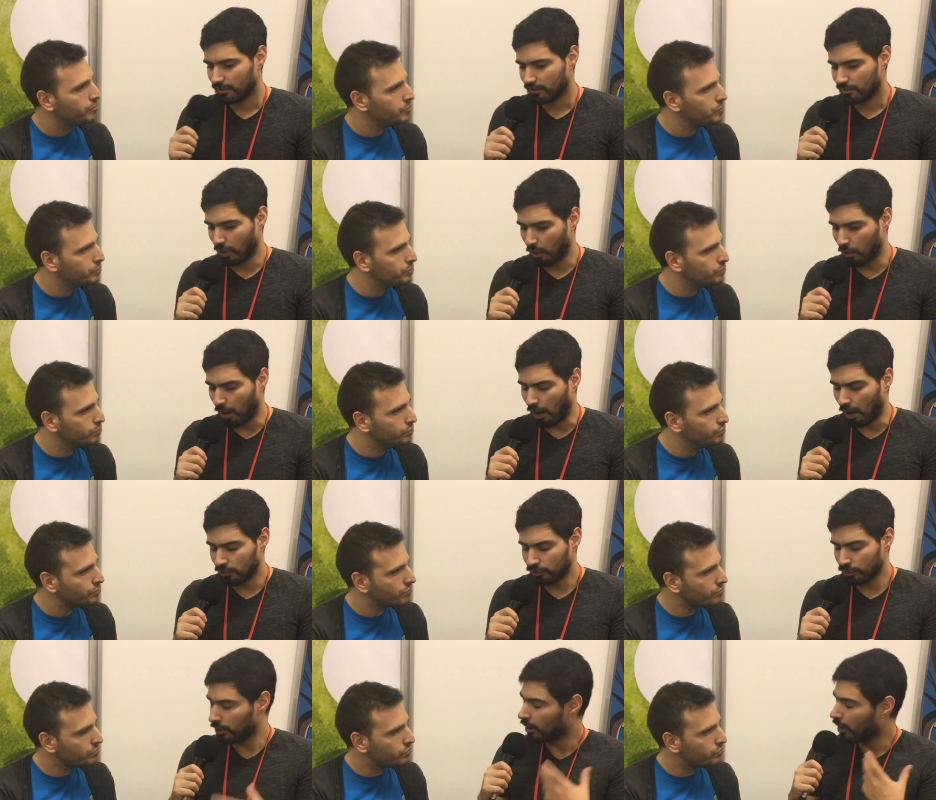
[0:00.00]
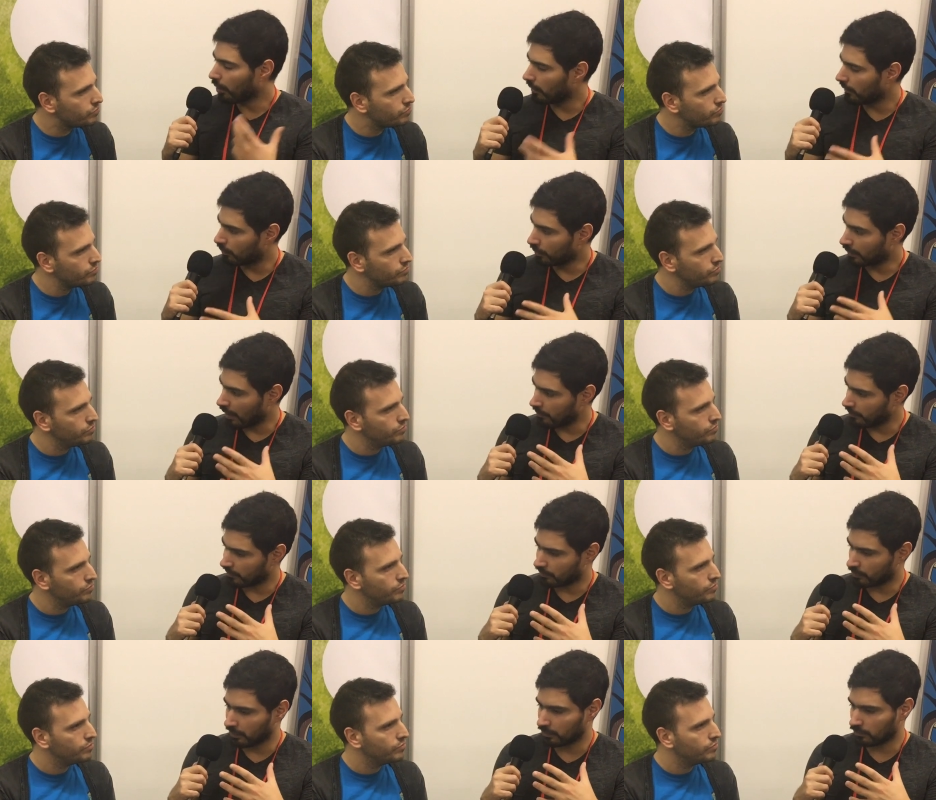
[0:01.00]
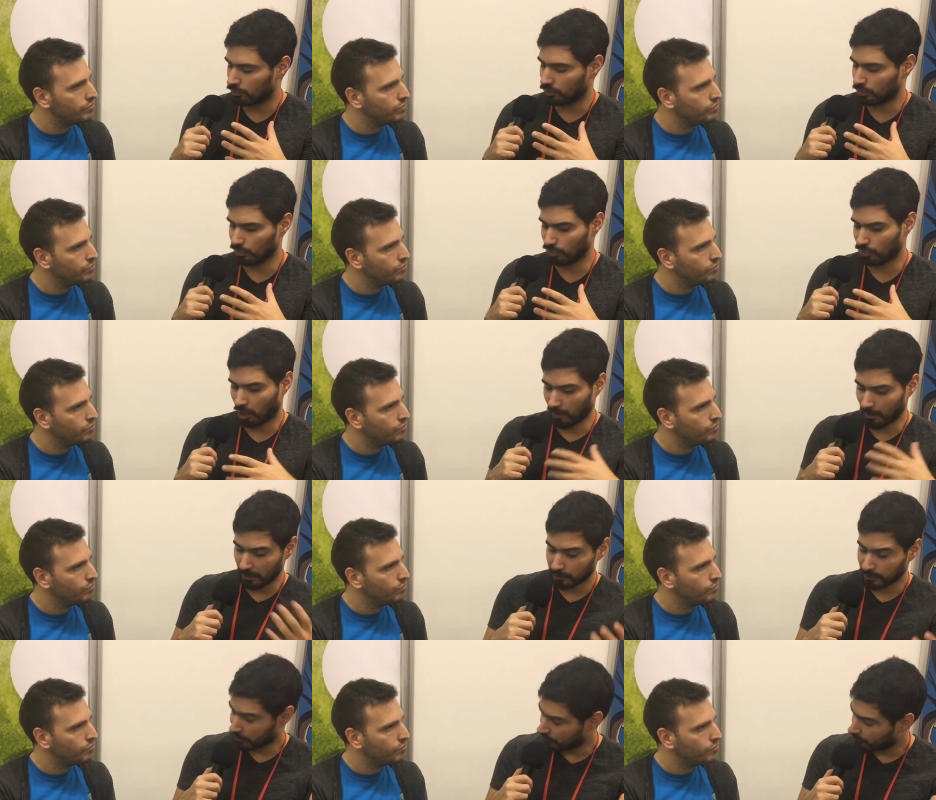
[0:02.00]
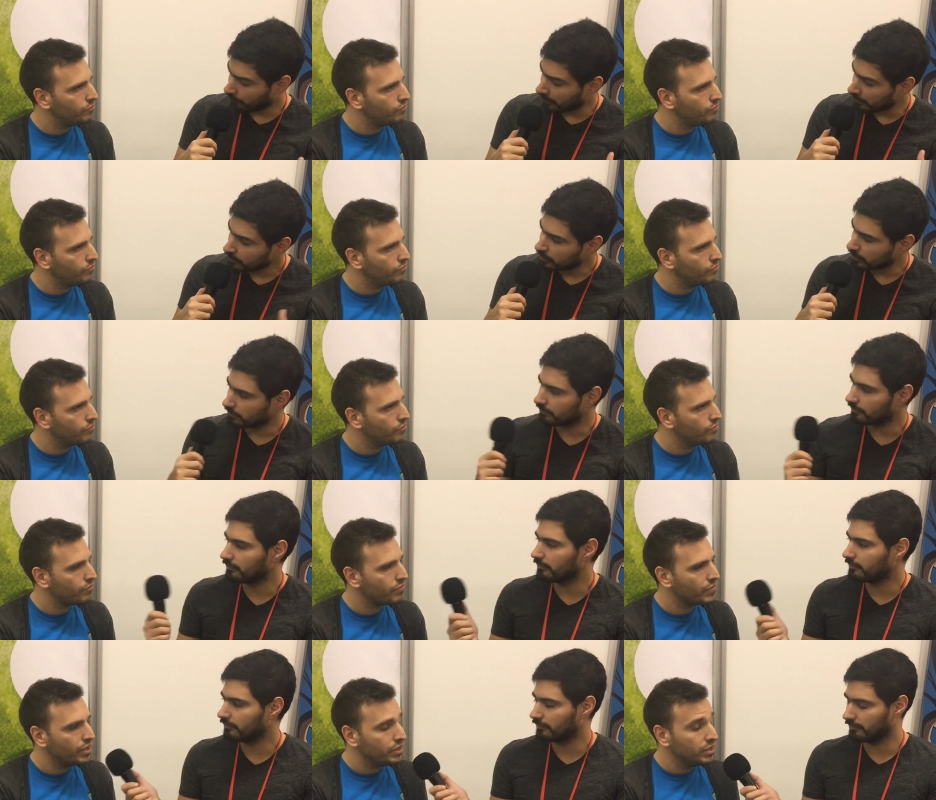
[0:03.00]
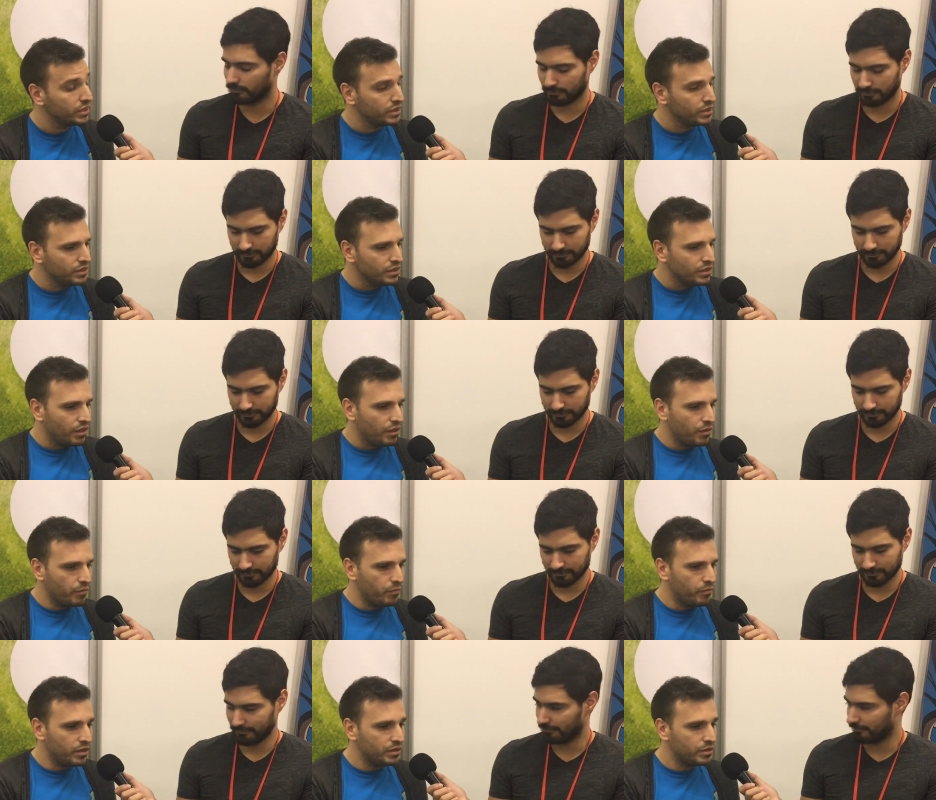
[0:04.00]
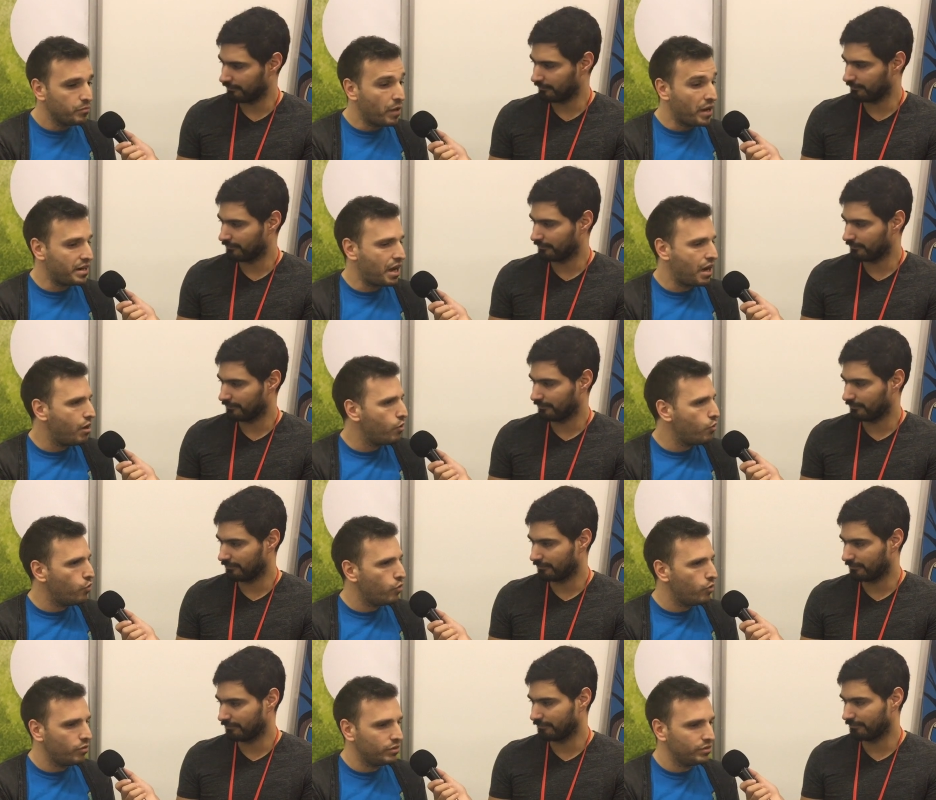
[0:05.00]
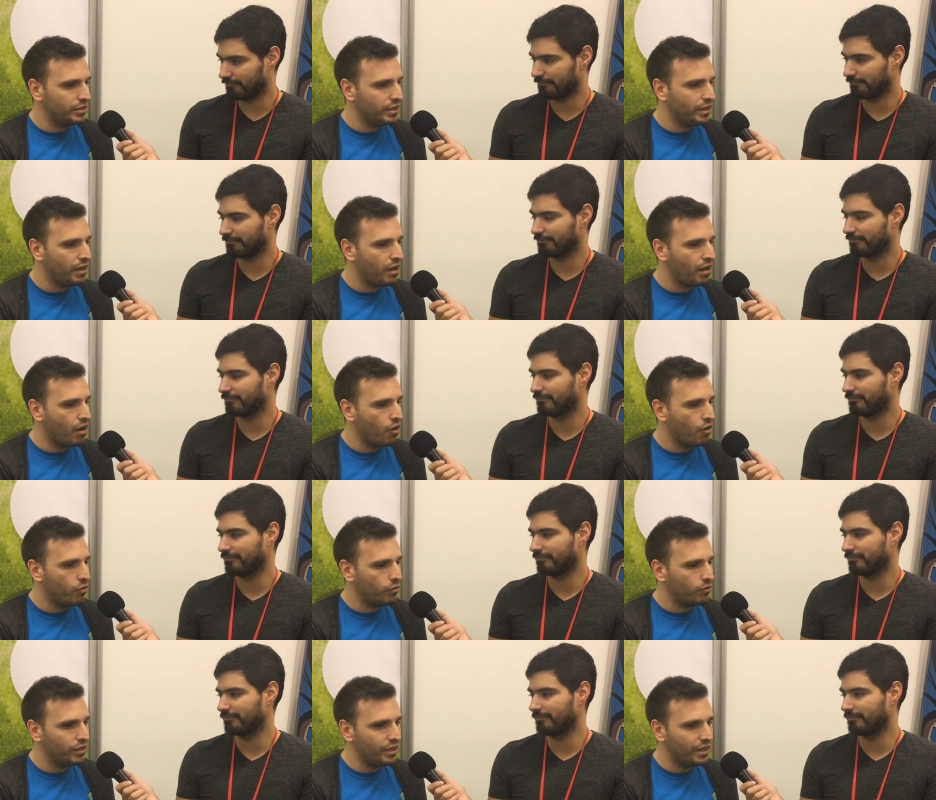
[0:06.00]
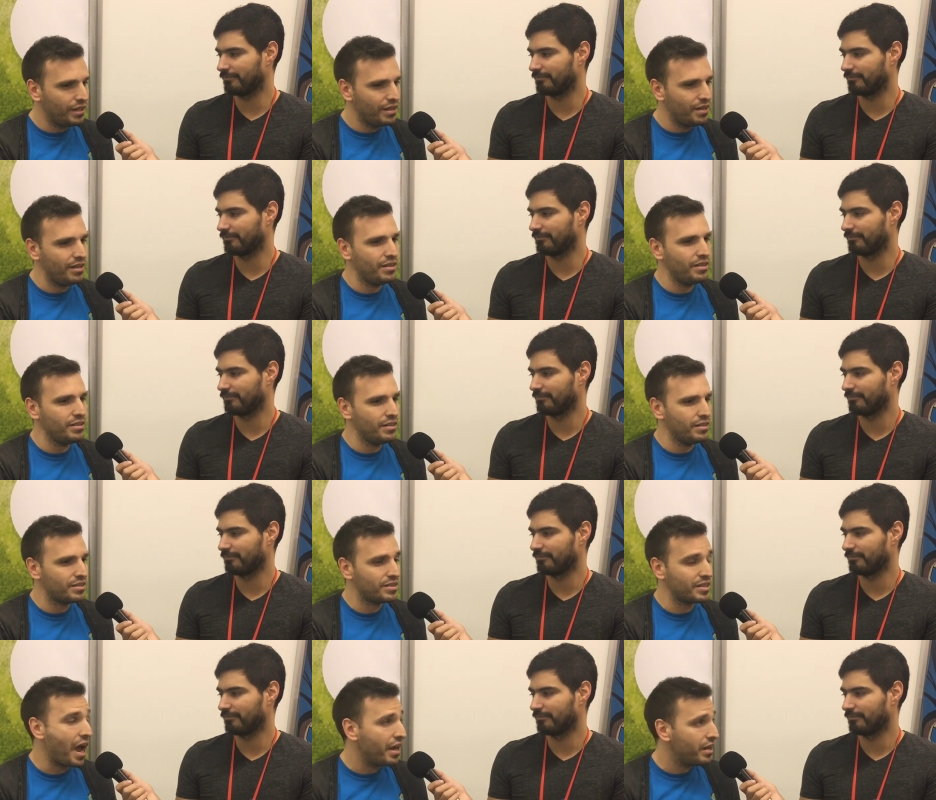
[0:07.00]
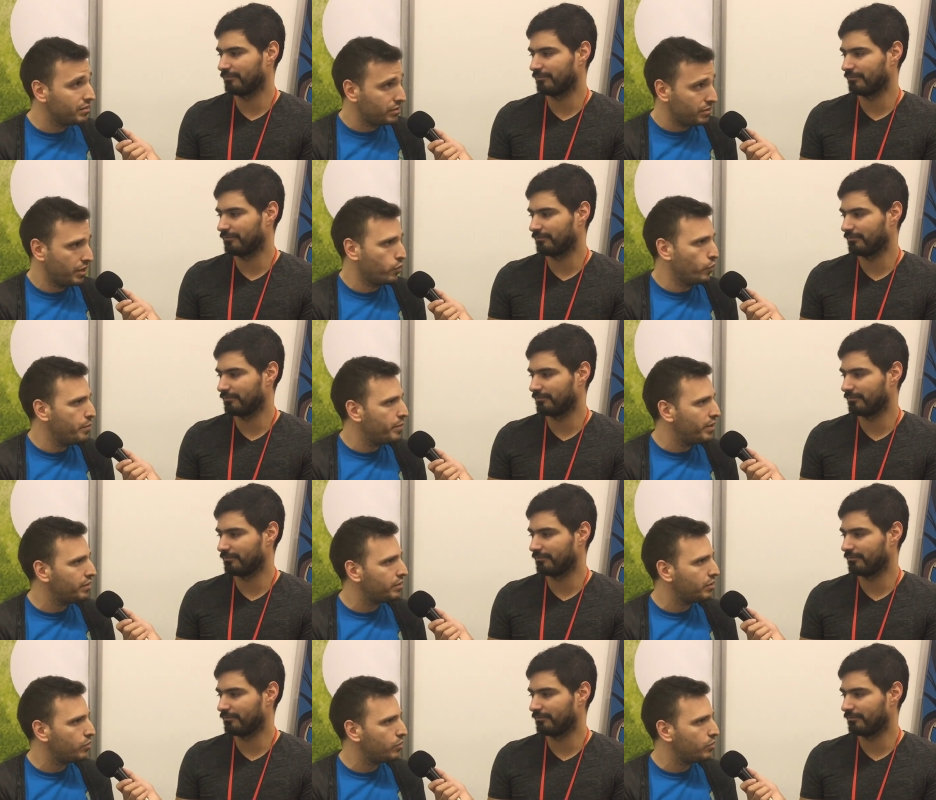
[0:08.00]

Speaker 1: So, uh, do you know if the game is going to come out in
Speaker 2: French? Uh, by now, the only signed agreement